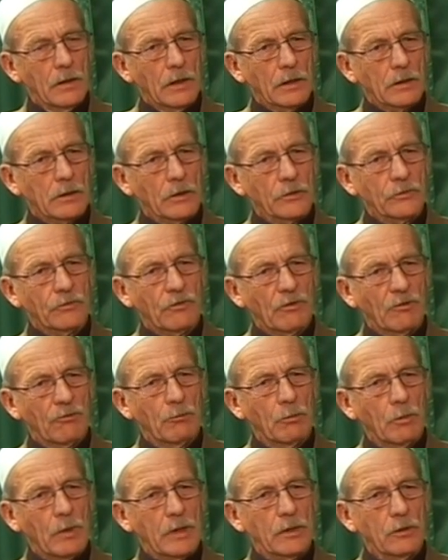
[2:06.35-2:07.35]
A class
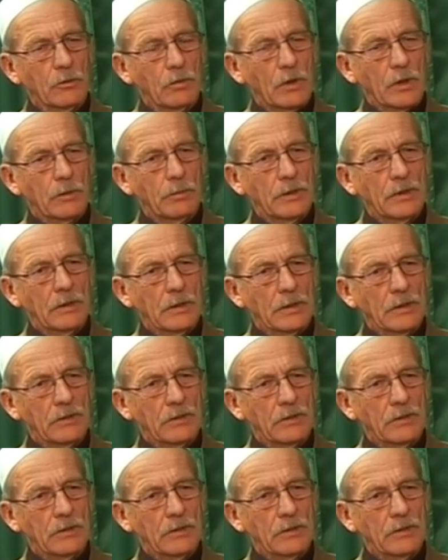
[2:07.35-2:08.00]
fellow of mine who had been